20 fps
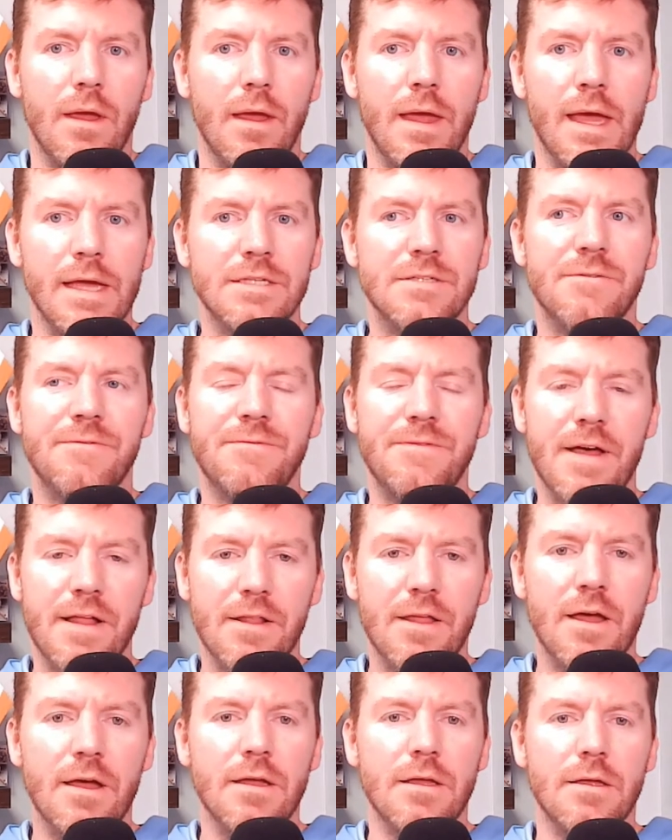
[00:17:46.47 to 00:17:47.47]
As a
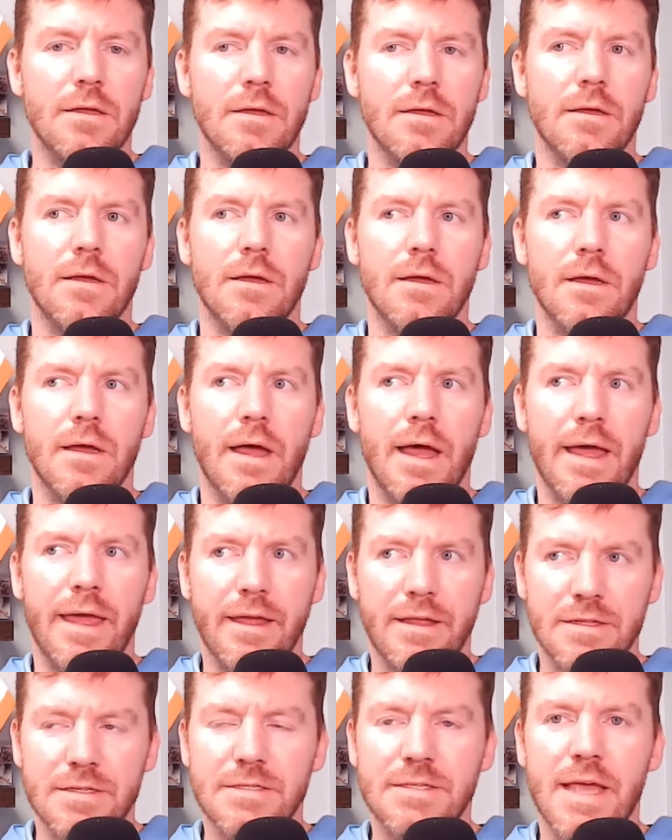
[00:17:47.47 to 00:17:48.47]
fella, I
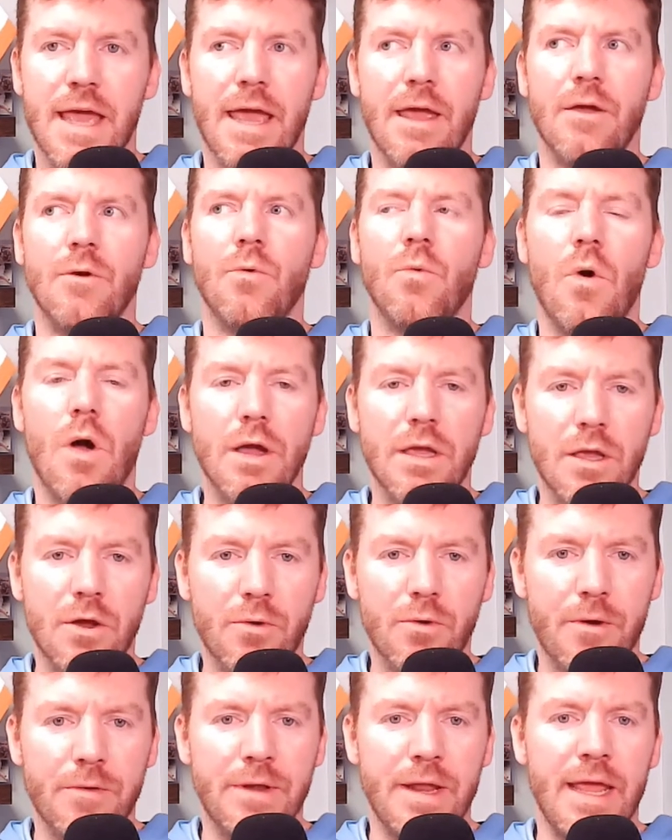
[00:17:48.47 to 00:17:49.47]
could say walking
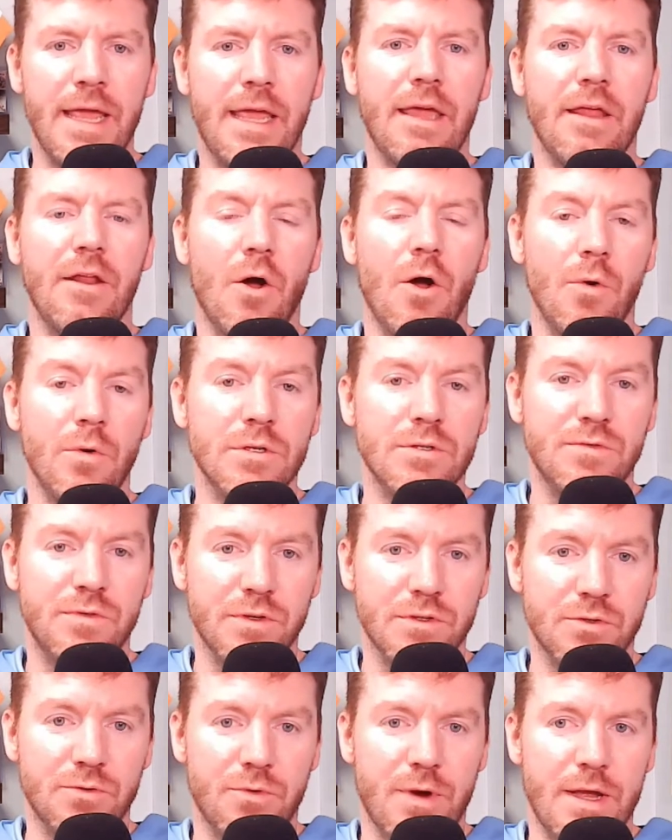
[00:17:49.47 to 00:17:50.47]
around naked always
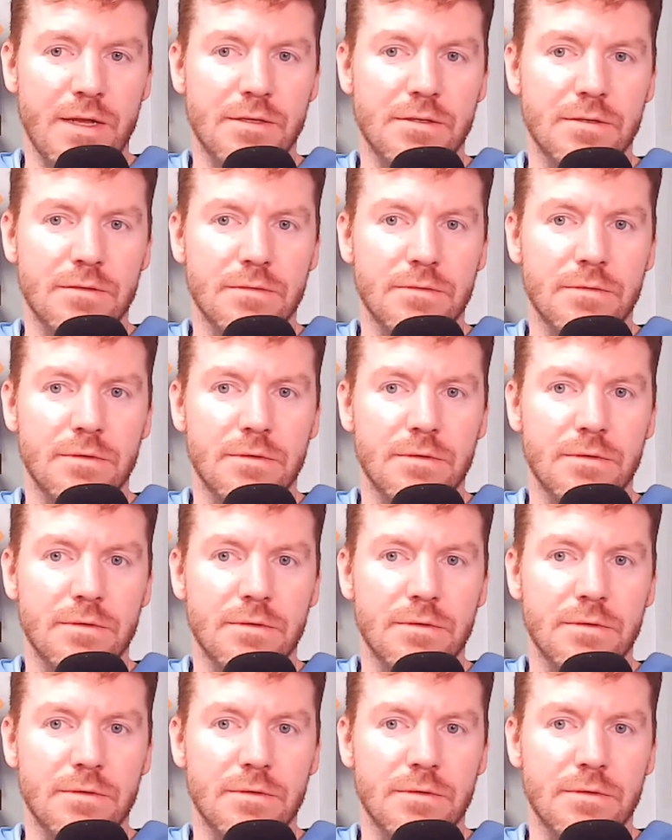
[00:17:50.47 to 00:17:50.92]
feels great.